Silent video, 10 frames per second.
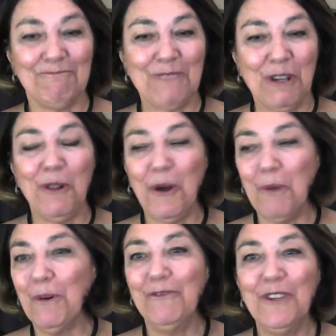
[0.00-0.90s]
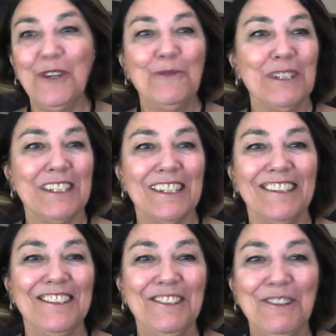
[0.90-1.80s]
global view, which
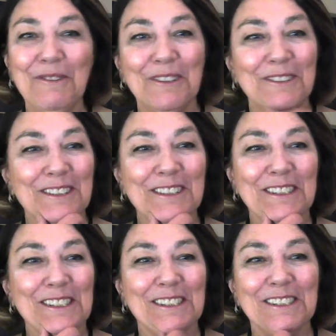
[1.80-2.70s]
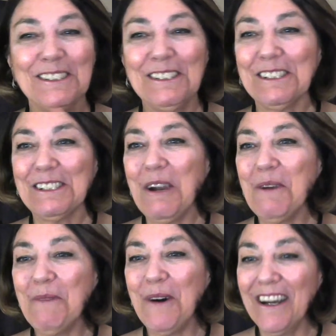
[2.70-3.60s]
it's
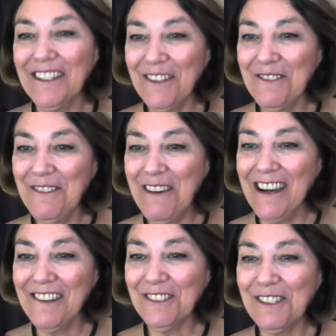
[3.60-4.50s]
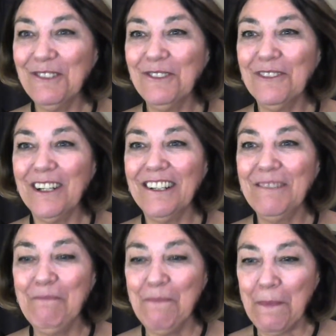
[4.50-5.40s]
terrible. I don't know how to
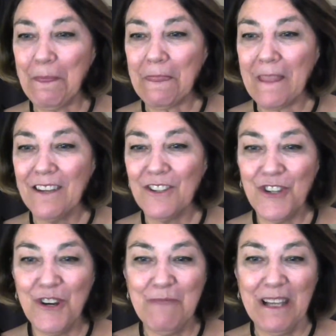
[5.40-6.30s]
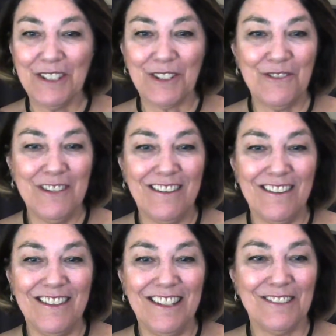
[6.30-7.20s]
share my screen
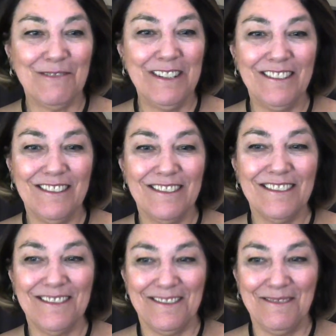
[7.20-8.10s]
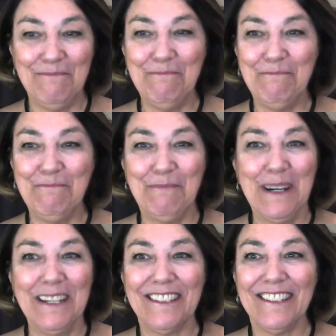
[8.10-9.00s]
on this one,
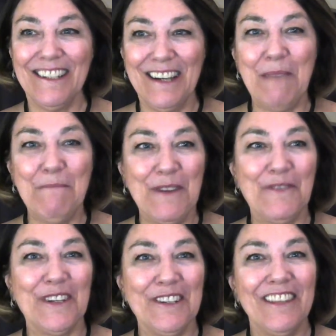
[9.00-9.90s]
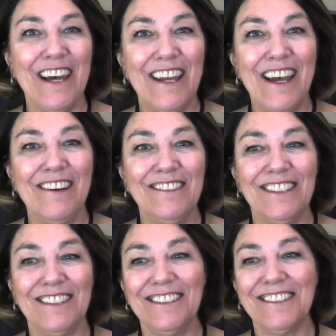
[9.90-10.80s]
but I'm going to figure that out.
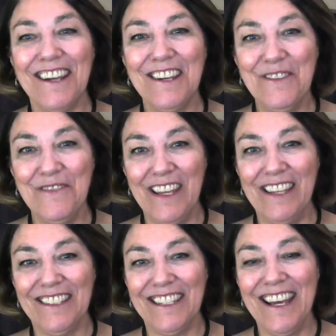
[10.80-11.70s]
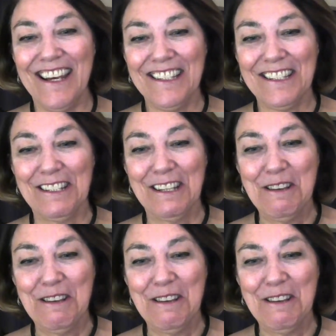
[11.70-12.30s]
This is kind of a test